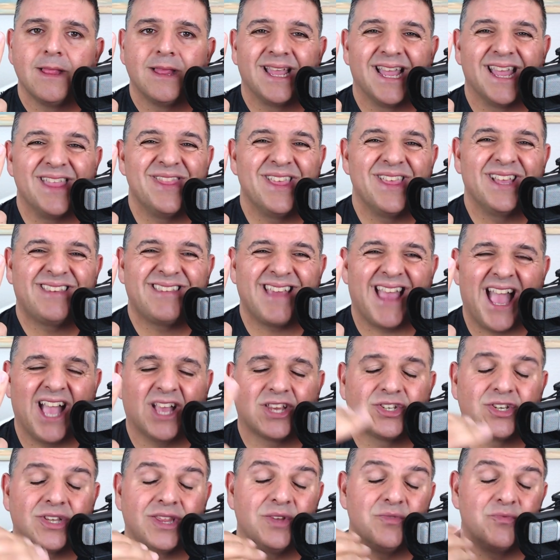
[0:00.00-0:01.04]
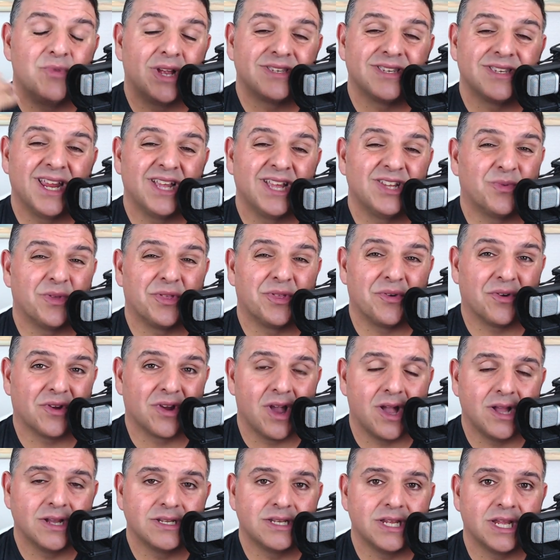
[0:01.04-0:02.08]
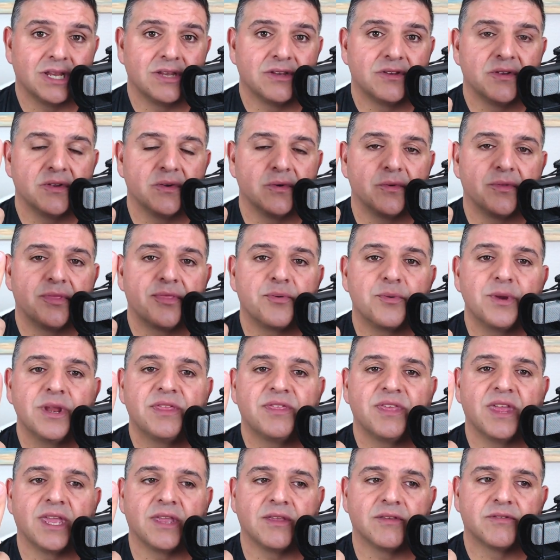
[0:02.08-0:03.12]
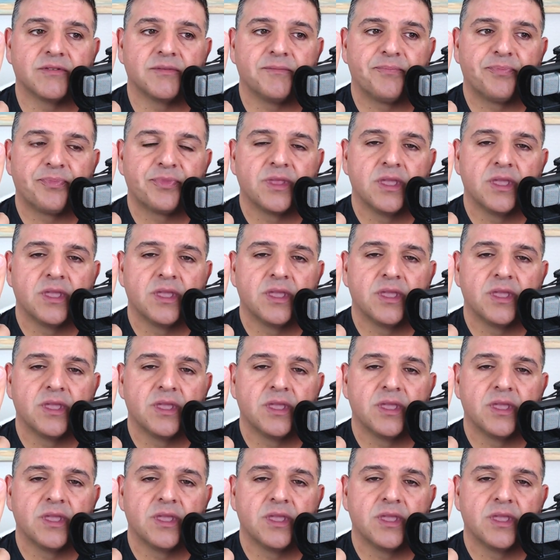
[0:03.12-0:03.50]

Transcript: And this actually resonates with your content too. Three things.